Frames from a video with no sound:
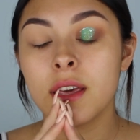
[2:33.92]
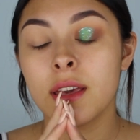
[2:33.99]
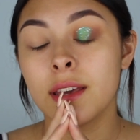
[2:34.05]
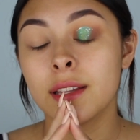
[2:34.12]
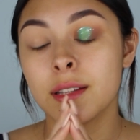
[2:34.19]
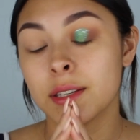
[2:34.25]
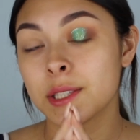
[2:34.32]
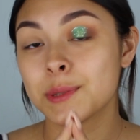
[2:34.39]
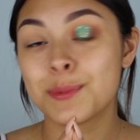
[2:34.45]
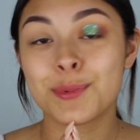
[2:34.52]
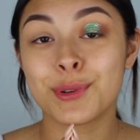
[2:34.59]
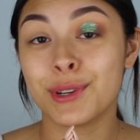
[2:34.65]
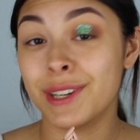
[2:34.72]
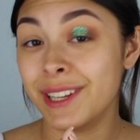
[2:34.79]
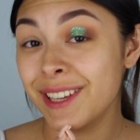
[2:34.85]
it looks
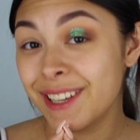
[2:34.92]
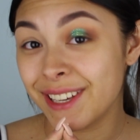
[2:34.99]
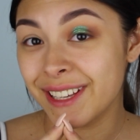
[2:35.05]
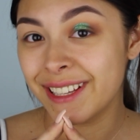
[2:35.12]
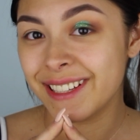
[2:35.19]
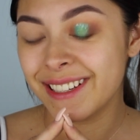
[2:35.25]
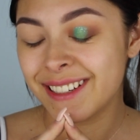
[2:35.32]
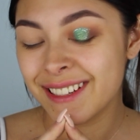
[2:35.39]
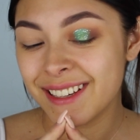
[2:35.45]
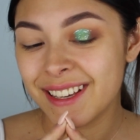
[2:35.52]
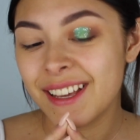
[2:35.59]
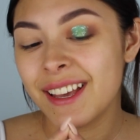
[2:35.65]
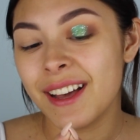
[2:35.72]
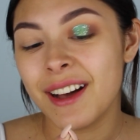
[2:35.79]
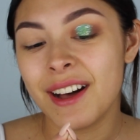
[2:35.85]
pretty good.
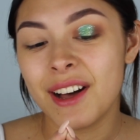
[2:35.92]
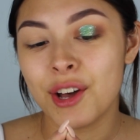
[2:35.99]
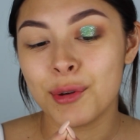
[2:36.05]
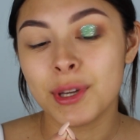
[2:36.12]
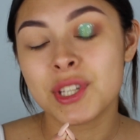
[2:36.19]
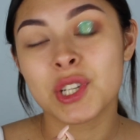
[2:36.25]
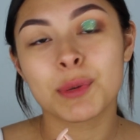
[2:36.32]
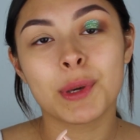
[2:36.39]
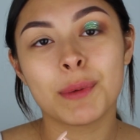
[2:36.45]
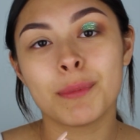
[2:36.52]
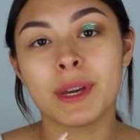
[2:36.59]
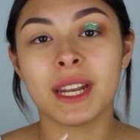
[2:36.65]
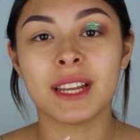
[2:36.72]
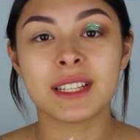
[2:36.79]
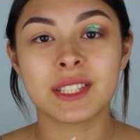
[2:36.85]
It took me a
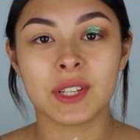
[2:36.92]
minute,